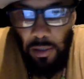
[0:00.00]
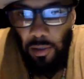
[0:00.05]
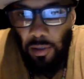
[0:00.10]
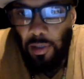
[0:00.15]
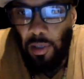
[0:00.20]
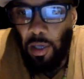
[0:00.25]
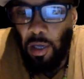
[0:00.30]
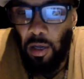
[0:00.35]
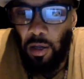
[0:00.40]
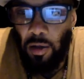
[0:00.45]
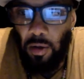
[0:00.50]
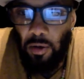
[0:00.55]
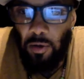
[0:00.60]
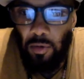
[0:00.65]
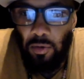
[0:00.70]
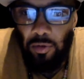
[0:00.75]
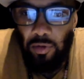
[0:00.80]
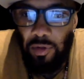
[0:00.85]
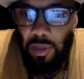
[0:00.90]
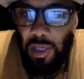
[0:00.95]

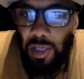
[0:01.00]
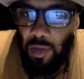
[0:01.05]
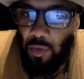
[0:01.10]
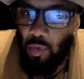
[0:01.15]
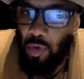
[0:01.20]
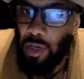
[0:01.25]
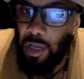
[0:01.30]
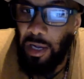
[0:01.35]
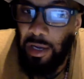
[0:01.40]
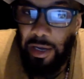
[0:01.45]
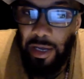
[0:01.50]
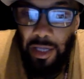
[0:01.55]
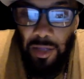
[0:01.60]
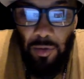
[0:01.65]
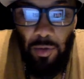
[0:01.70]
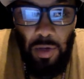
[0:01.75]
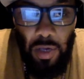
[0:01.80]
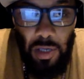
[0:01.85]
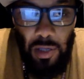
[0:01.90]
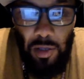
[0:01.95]
So this week and next
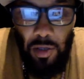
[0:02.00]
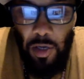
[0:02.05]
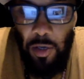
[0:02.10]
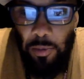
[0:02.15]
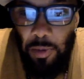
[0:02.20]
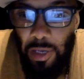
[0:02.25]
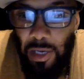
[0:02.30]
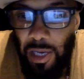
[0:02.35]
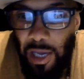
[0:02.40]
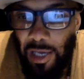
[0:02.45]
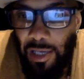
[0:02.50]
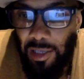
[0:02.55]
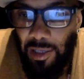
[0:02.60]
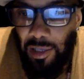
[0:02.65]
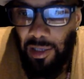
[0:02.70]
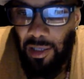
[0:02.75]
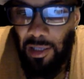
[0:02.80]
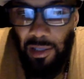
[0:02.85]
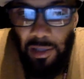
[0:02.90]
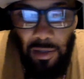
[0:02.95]
week is going to be
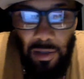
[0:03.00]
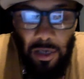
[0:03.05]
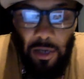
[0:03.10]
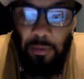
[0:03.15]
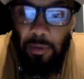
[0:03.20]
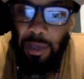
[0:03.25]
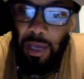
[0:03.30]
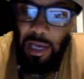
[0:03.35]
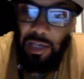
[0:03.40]
nice. It's going to be